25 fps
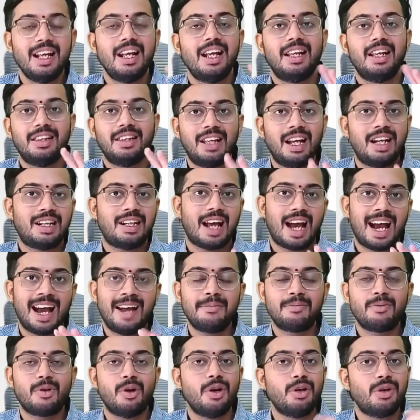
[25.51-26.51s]
that I am
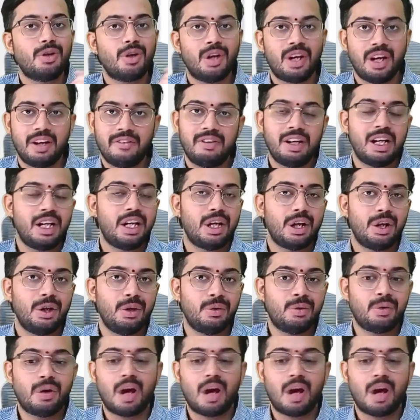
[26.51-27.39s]
going to reveal to you.